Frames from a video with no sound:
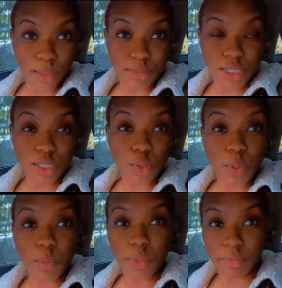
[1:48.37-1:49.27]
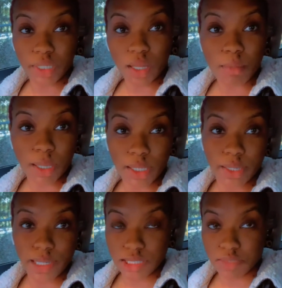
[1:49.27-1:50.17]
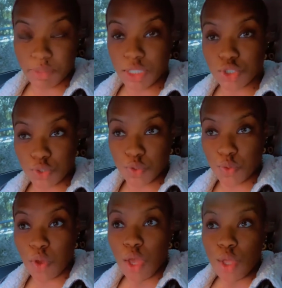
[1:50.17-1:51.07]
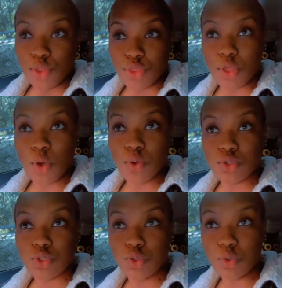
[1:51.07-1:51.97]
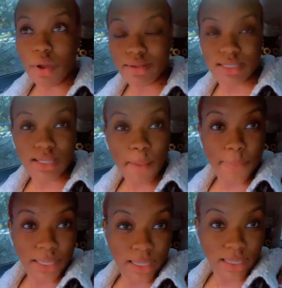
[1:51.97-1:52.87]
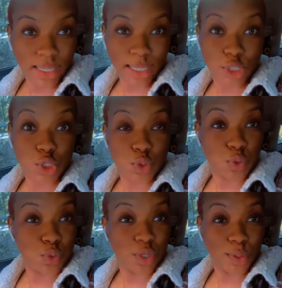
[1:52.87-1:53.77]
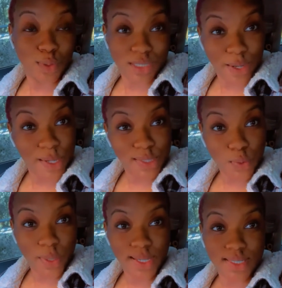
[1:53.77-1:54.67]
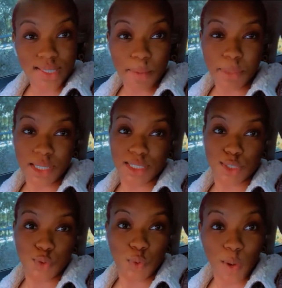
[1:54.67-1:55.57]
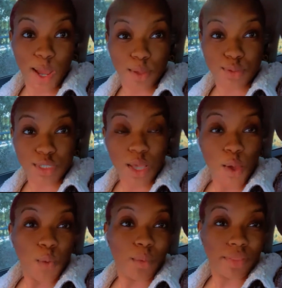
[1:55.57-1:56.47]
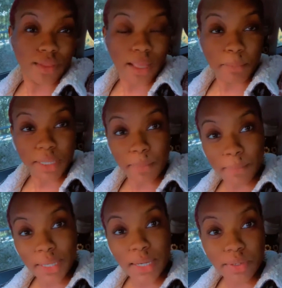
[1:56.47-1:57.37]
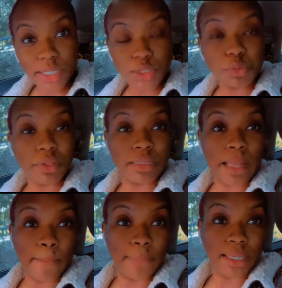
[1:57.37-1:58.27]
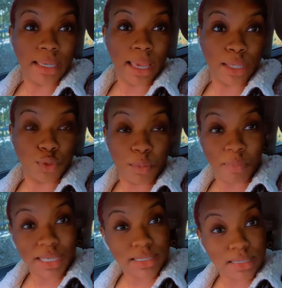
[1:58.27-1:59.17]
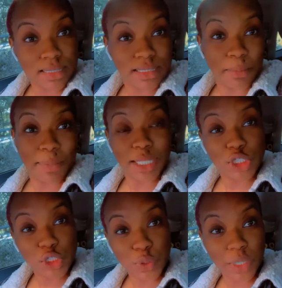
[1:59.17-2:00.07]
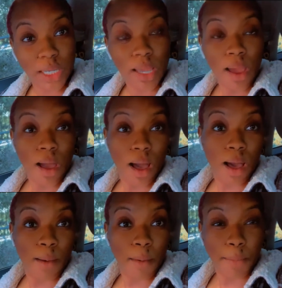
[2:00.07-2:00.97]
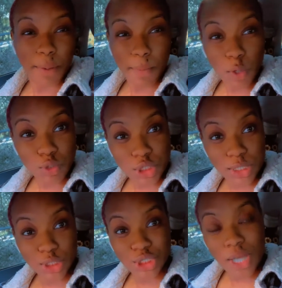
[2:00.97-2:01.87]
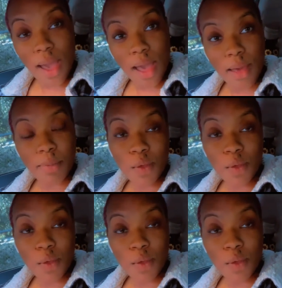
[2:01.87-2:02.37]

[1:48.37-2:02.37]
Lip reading: So the Lord wanted me to come on here and speak to those who are stepping into new territories, stepping into new grounds, whether that be a marriage, whether that be a new business, a ministry, a promotion, a job,